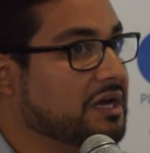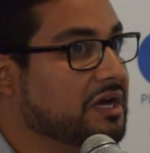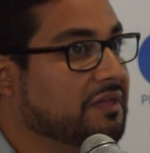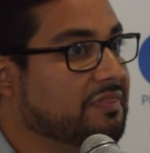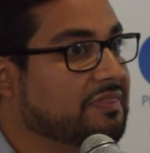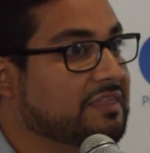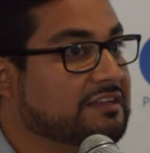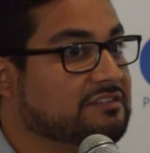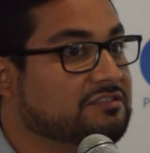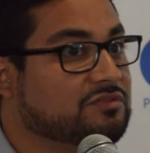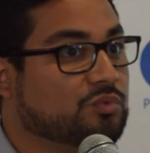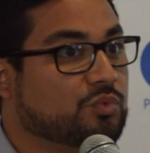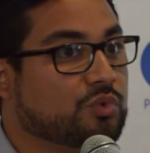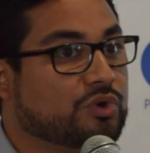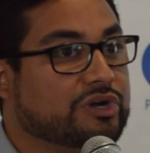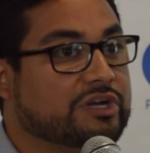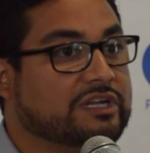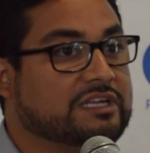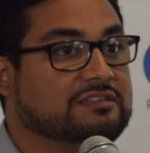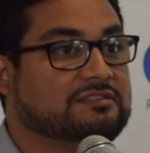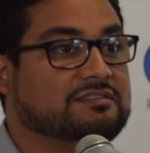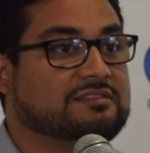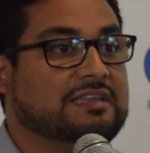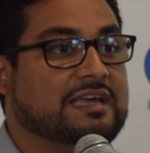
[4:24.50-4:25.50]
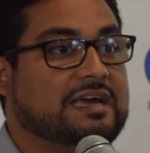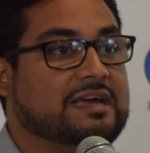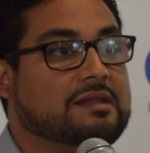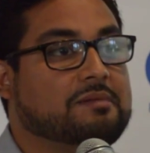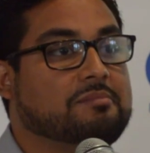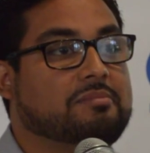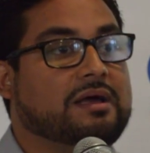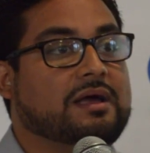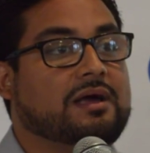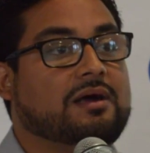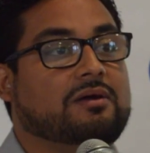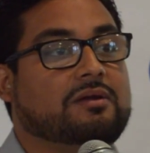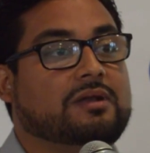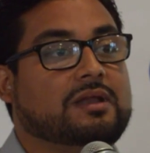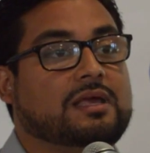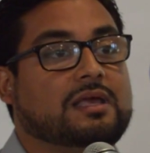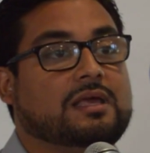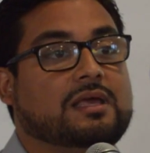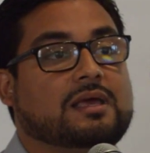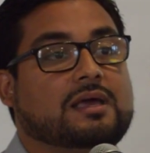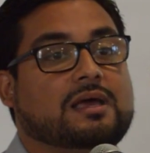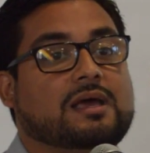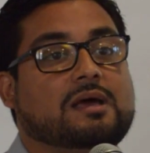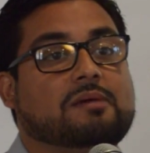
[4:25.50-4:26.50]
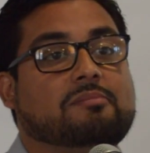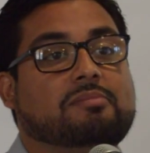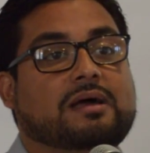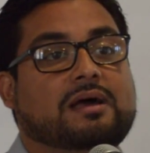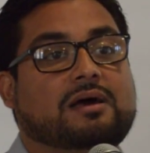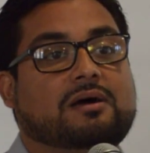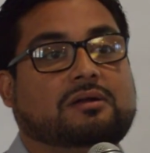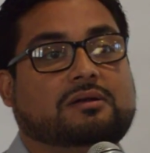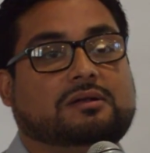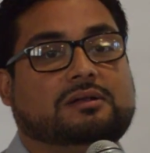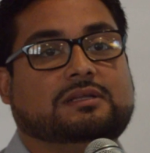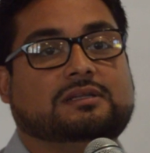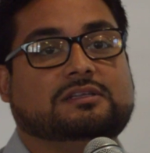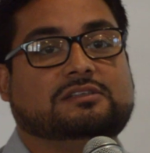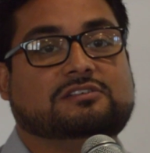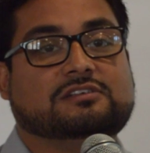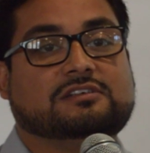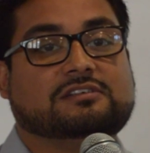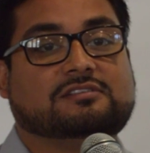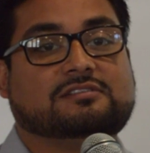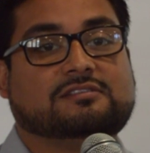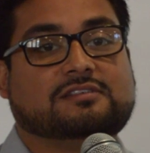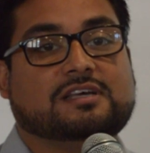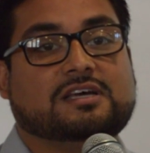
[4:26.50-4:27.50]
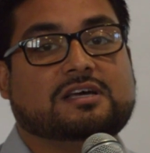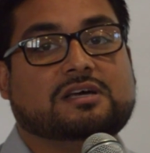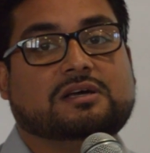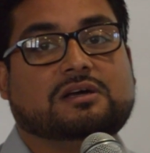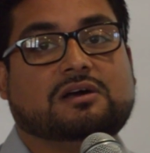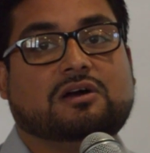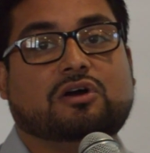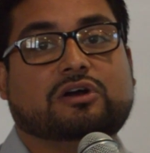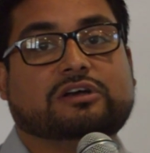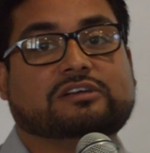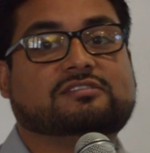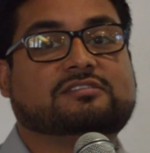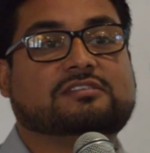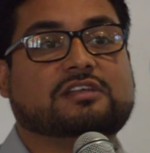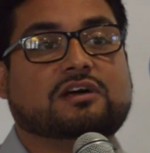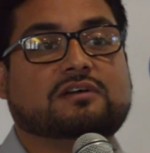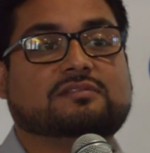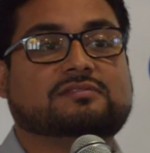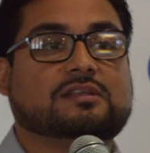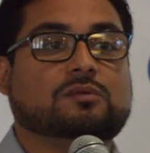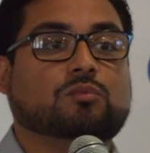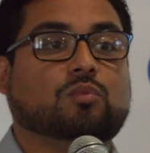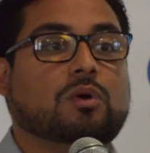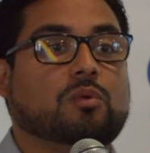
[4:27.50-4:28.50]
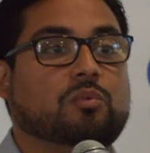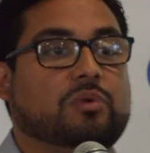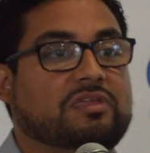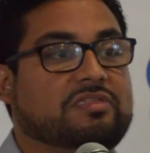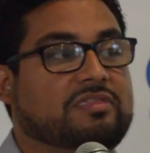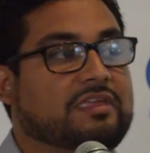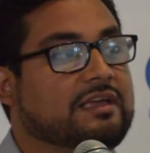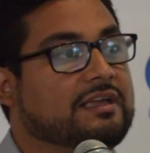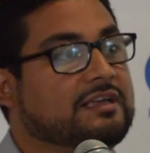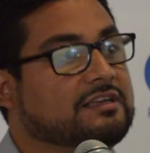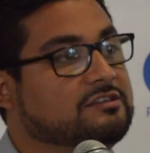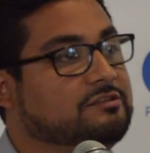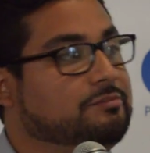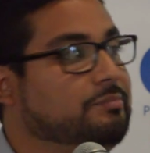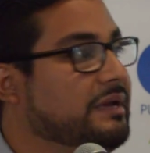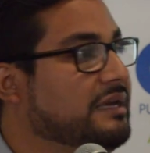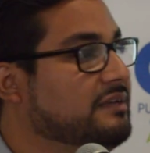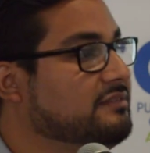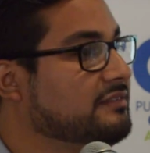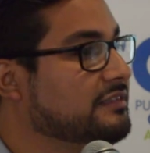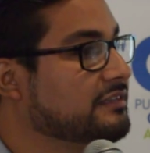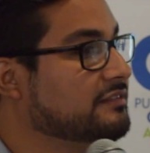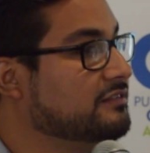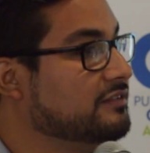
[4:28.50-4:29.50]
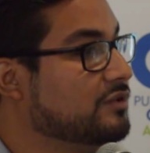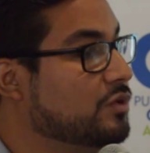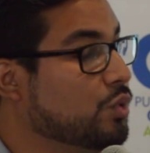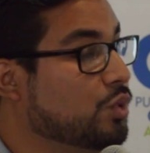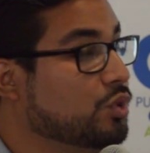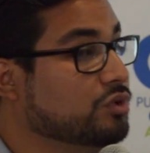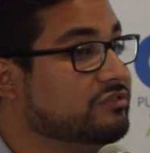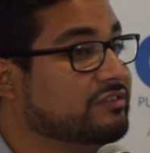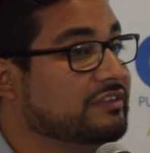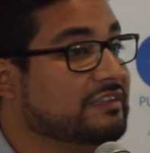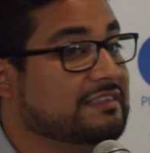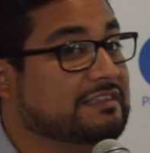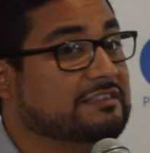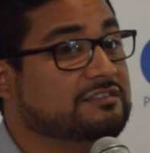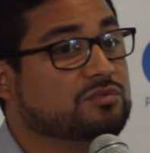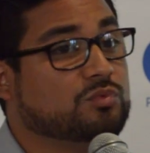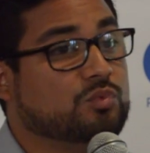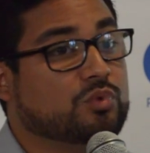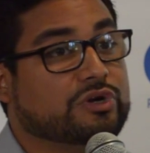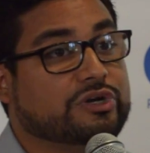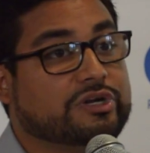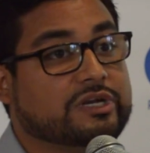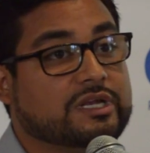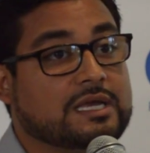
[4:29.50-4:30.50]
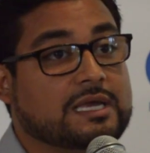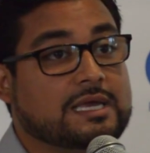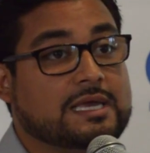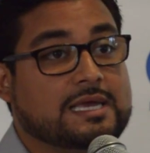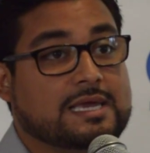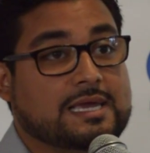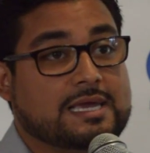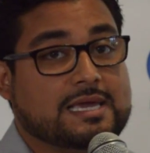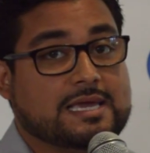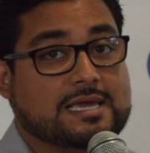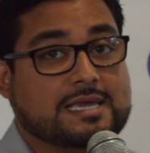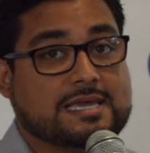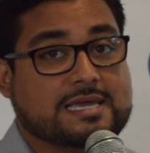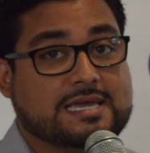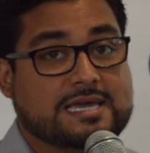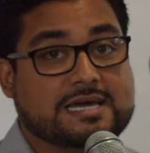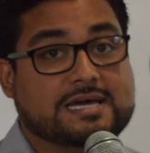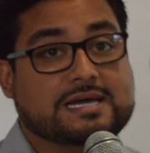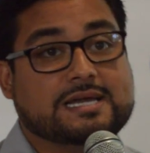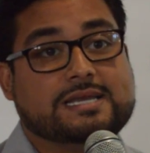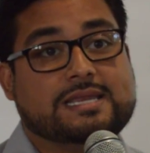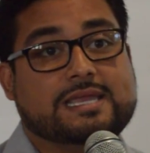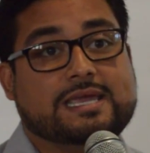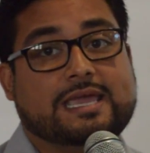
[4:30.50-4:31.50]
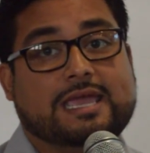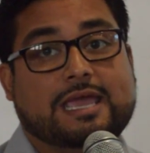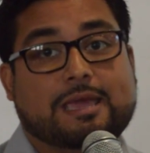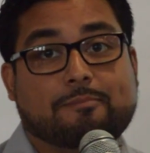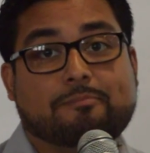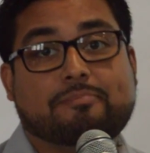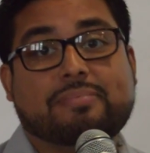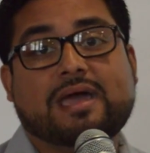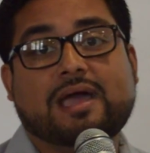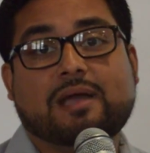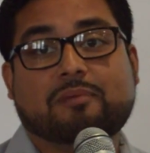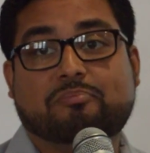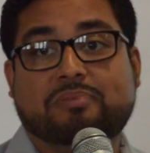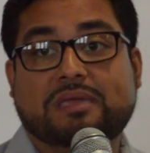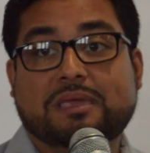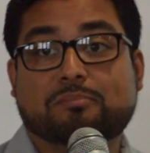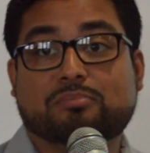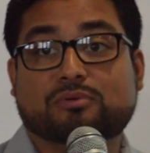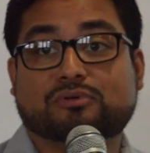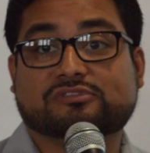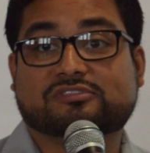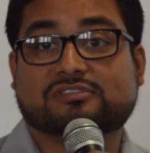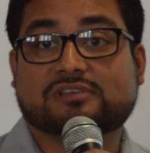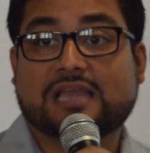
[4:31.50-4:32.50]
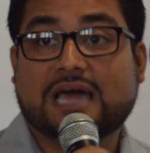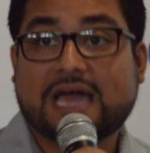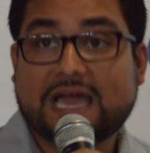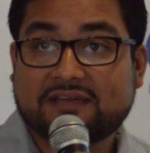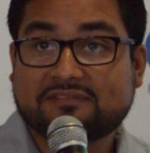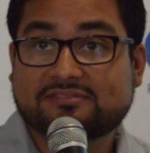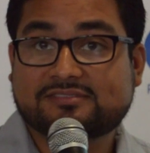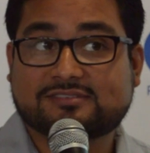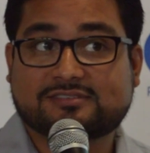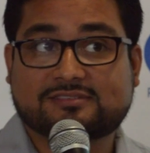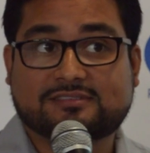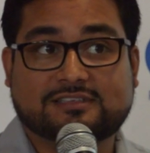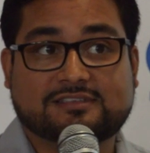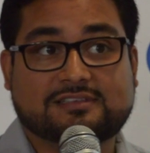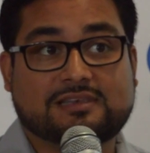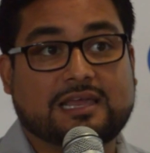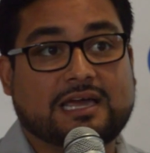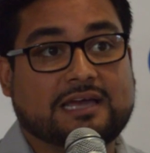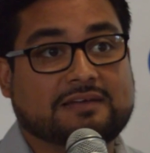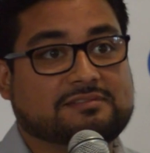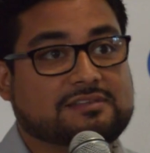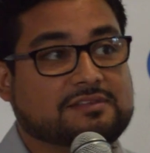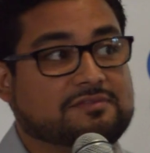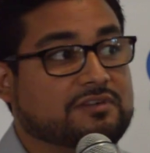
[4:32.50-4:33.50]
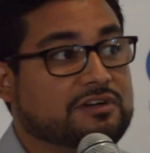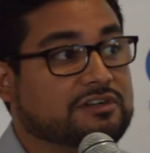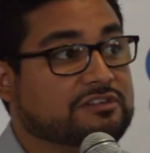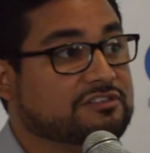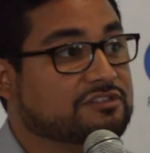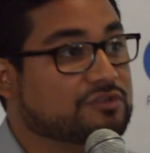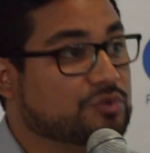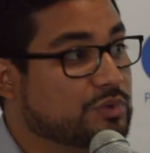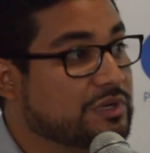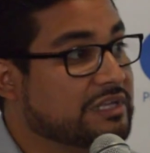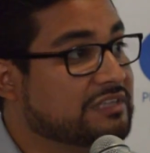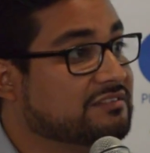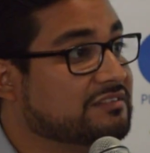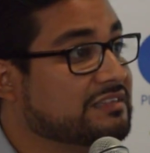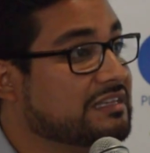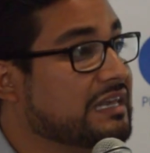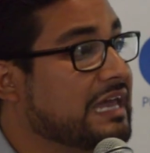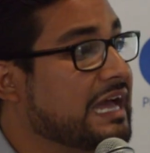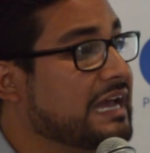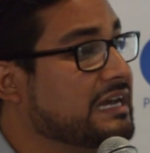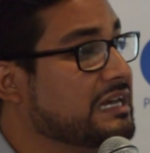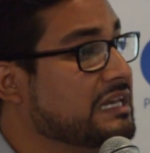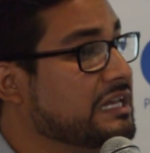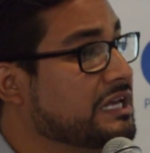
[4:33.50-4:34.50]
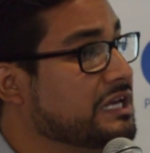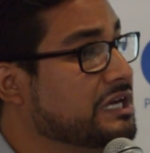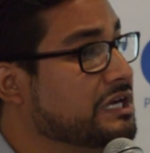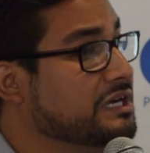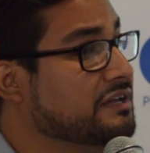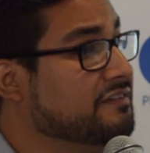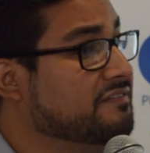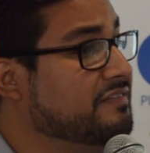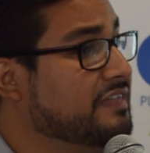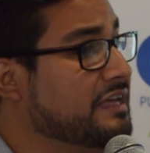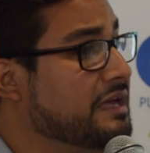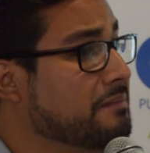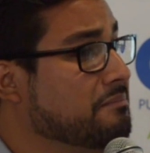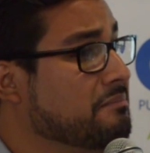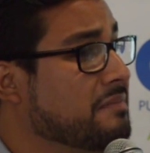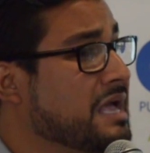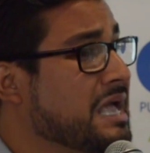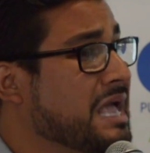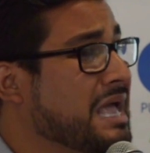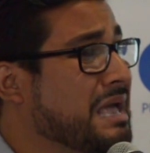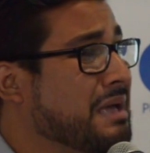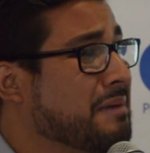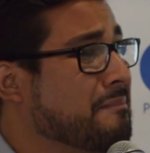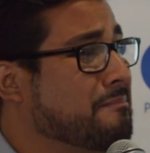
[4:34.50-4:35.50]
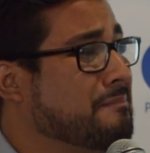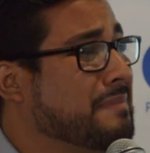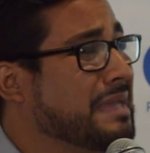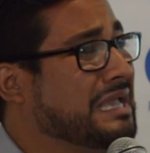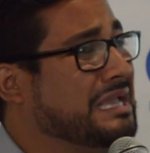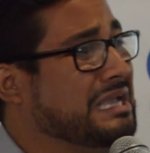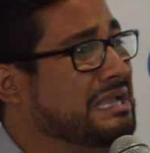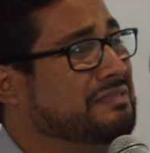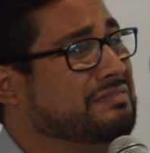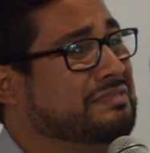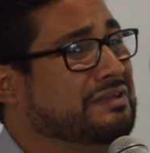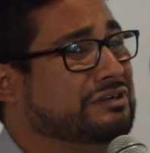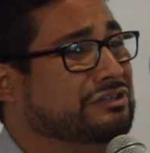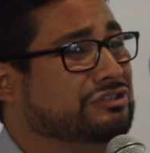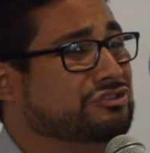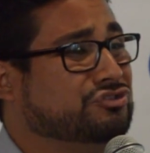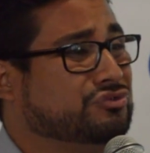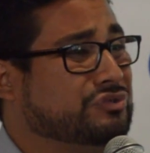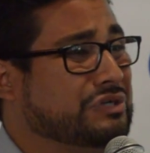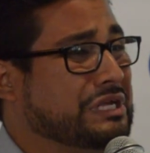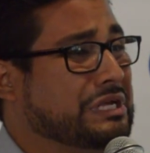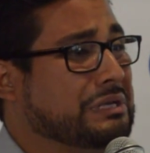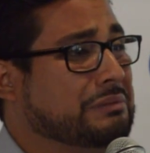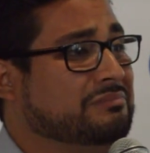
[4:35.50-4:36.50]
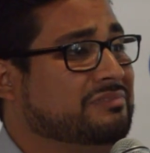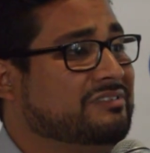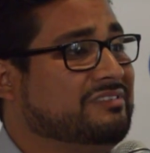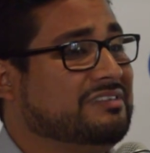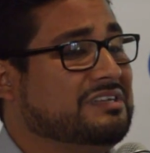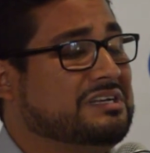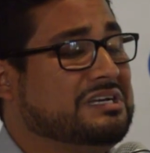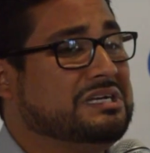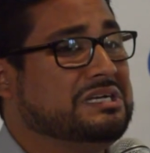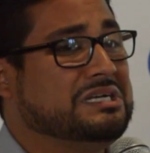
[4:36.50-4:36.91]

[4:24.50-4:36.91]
This work is not about just ourselves and what we think is best in schools. This work could impact people's lives, the lives of our students, the likelihood of them making their dreams